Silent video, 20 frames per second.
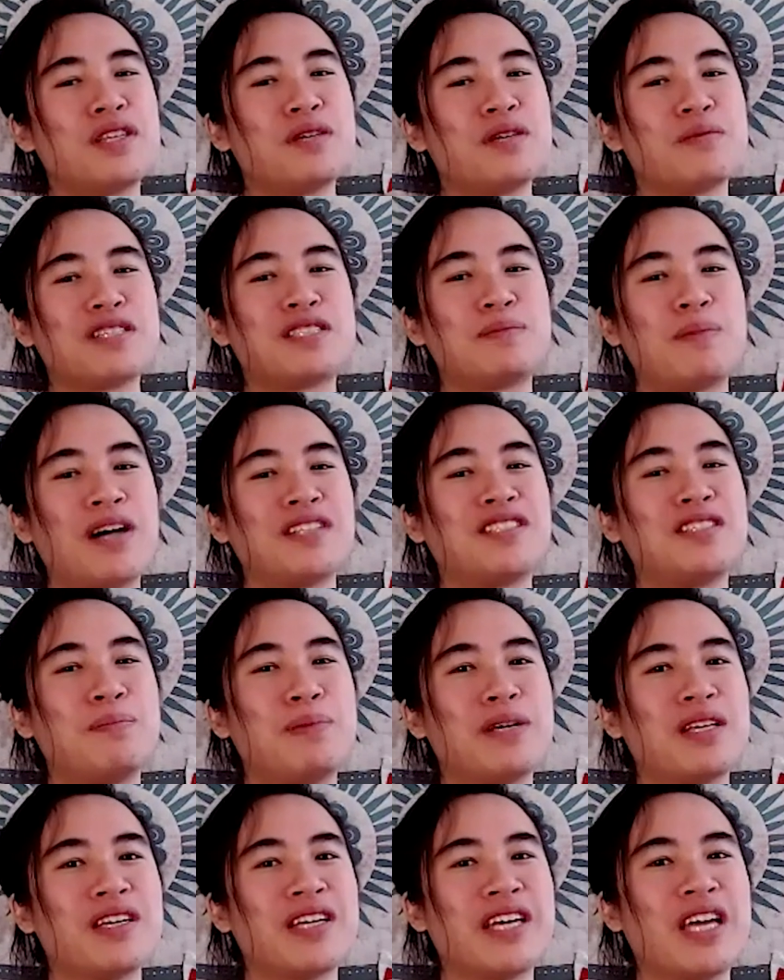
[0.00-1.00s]
the
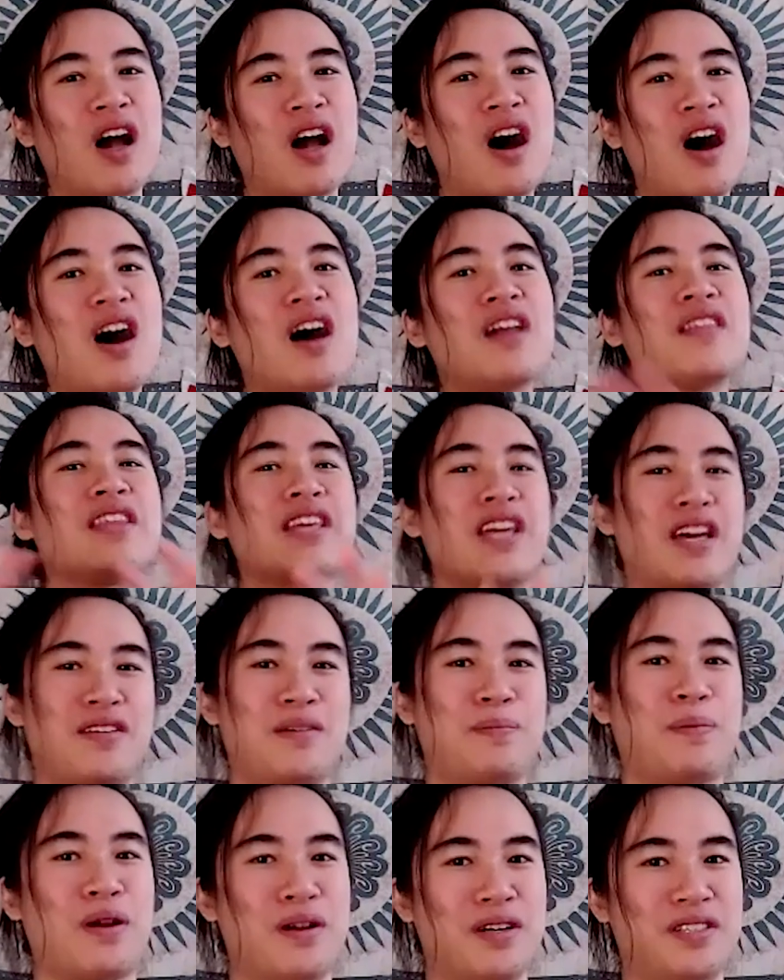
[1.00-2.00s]
responsibility on the other
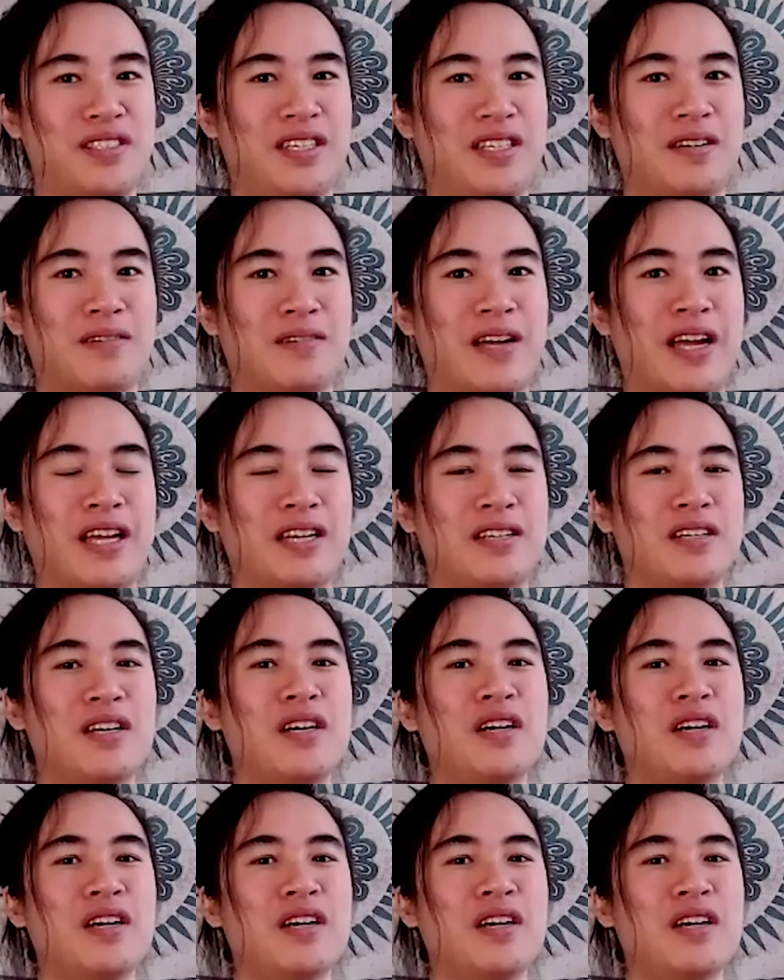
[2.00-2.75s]
person, right?